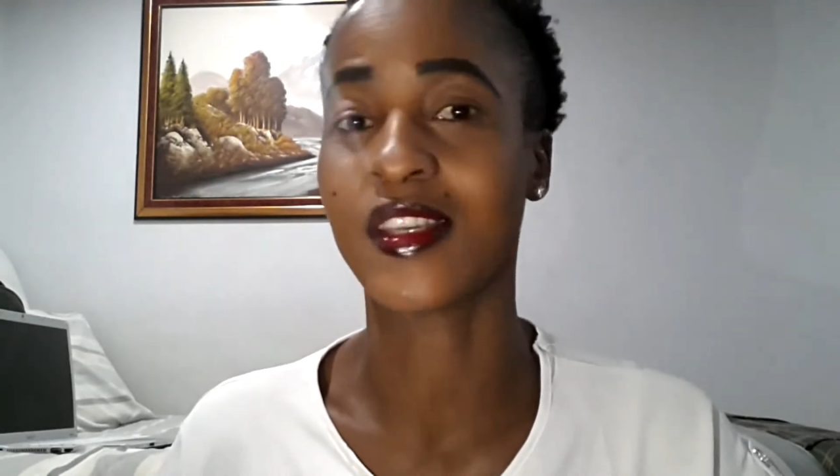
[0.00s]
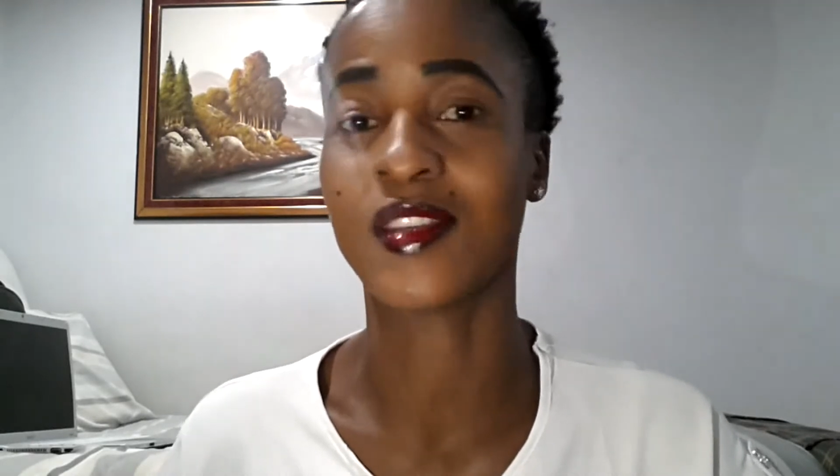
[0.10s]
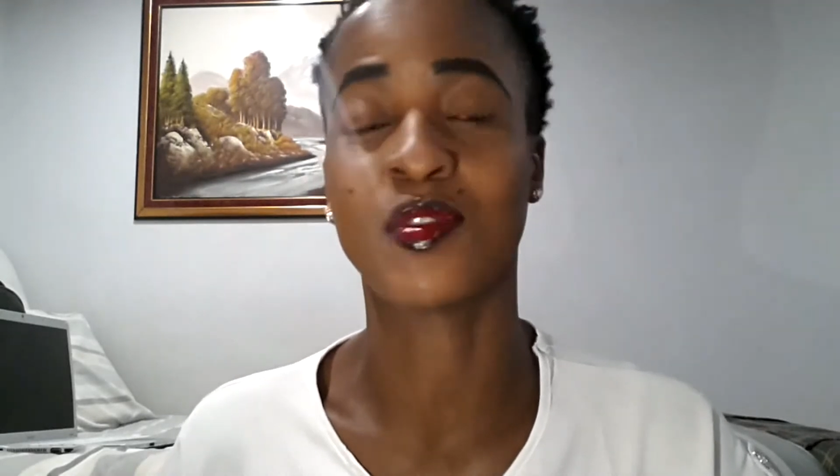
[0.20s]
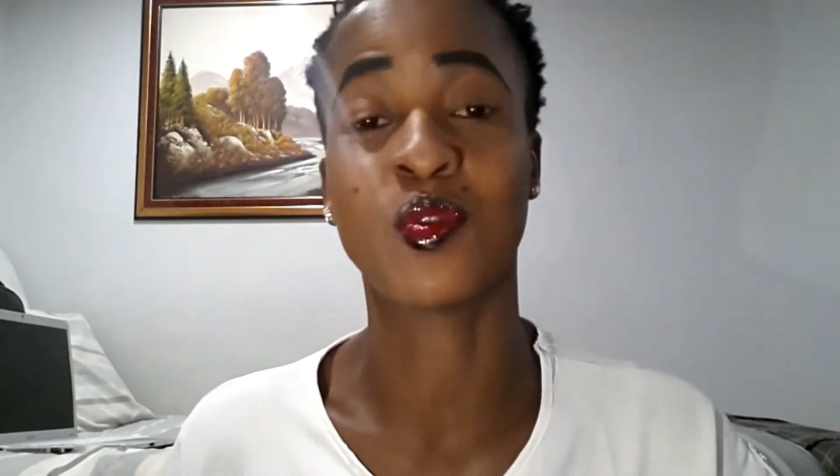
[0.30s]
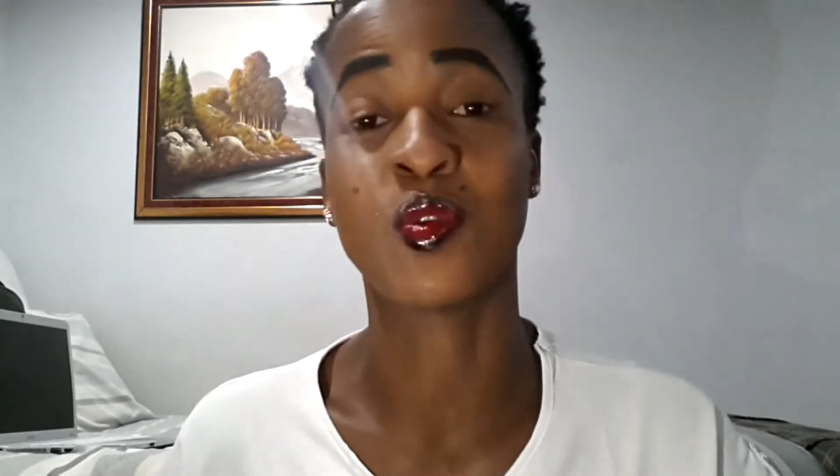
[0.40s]

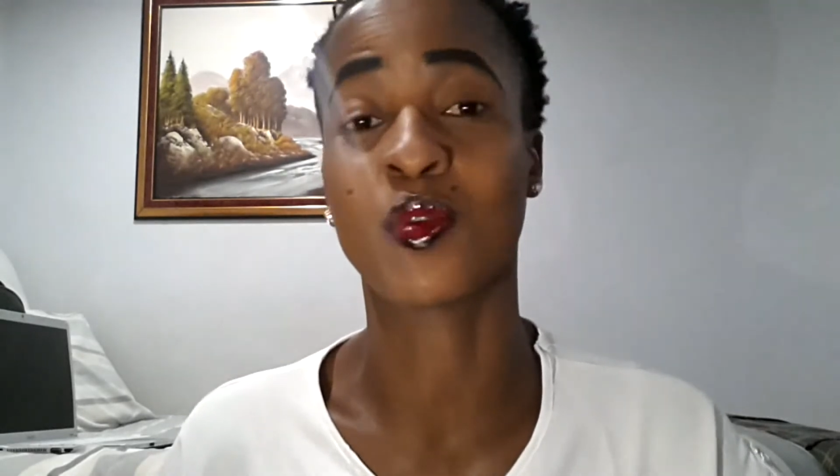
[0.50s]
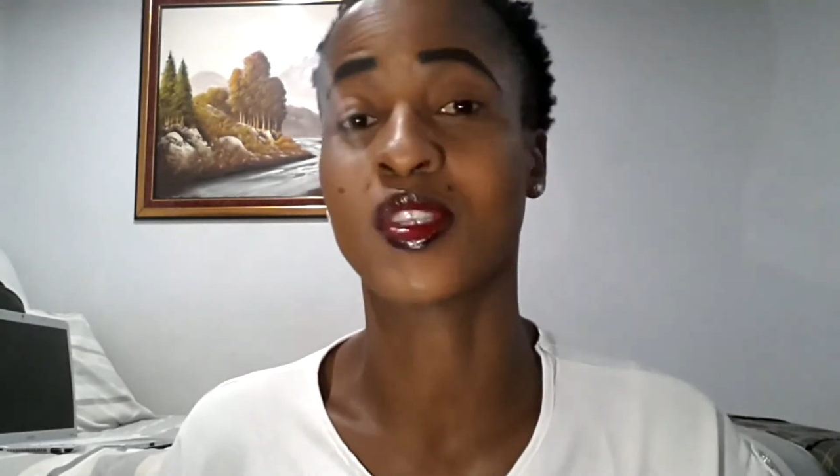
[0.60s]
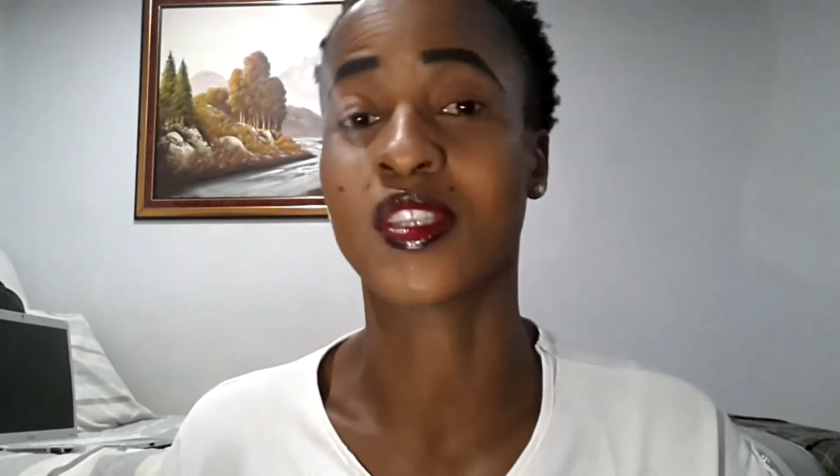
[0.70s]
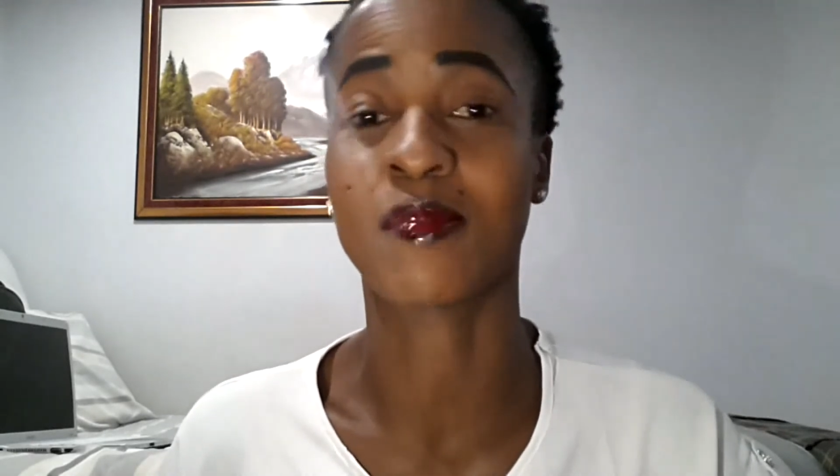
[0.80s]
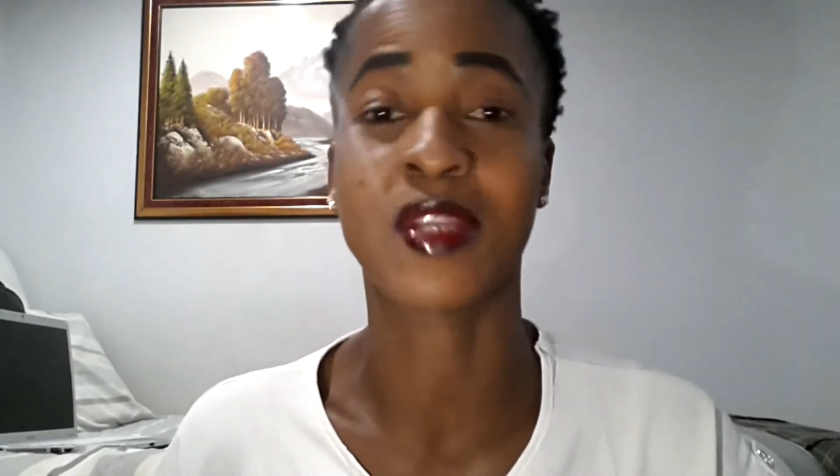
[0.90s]
and you know,
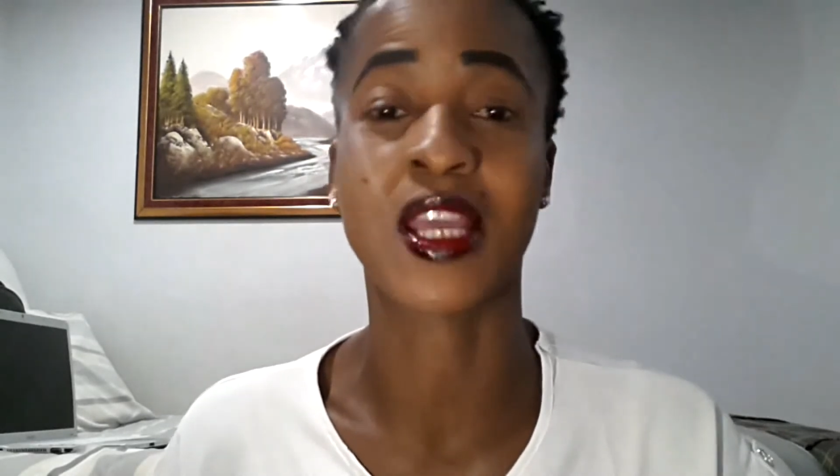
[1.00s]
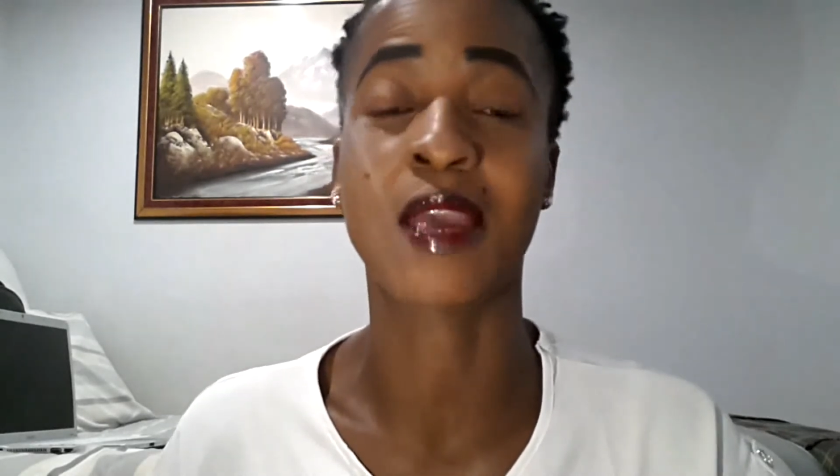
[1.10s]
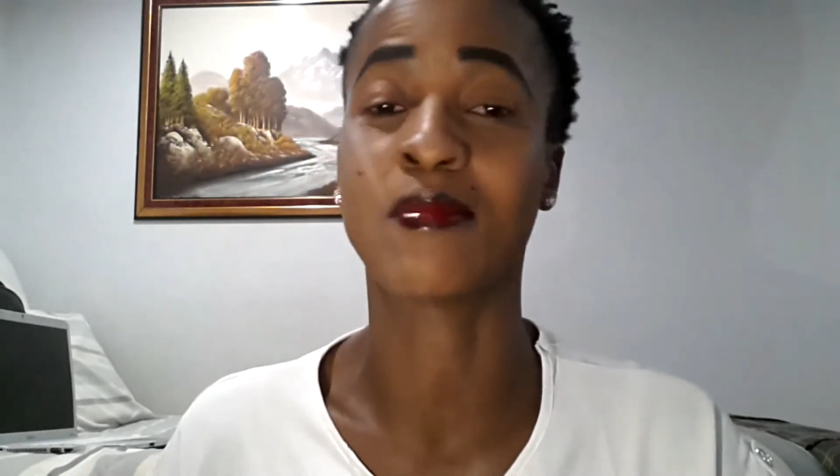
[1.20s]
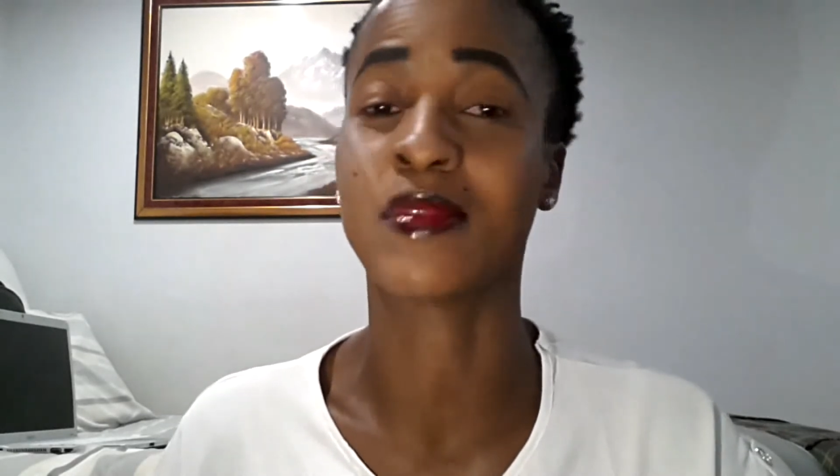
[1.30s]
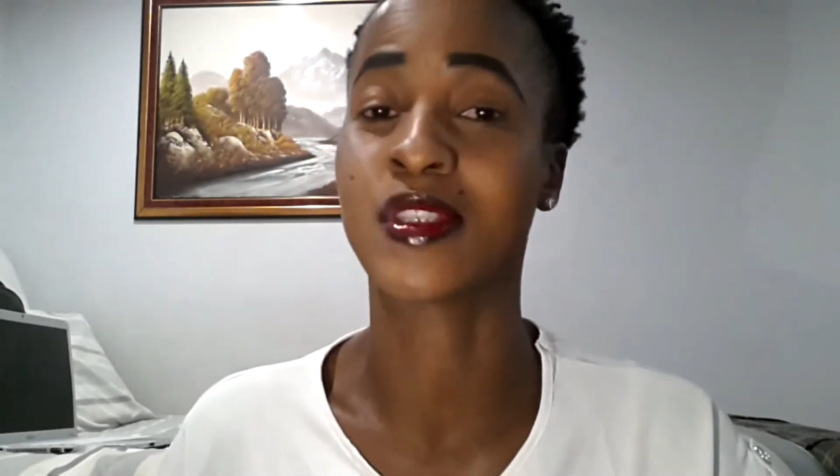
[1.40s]

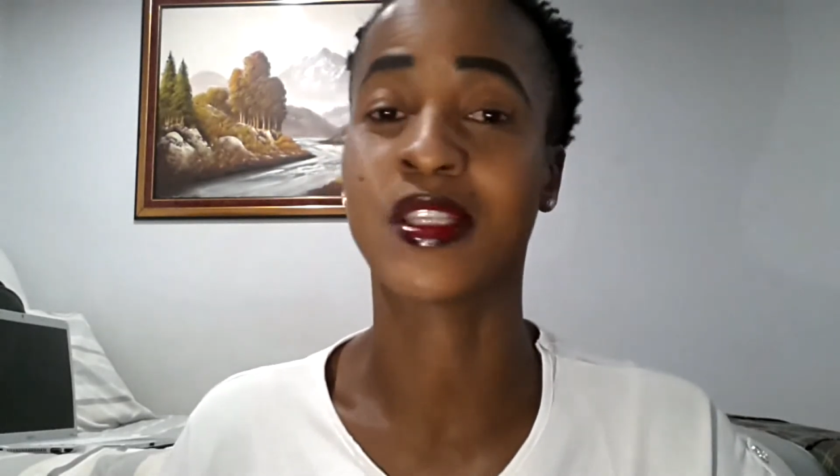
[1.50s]
sometimes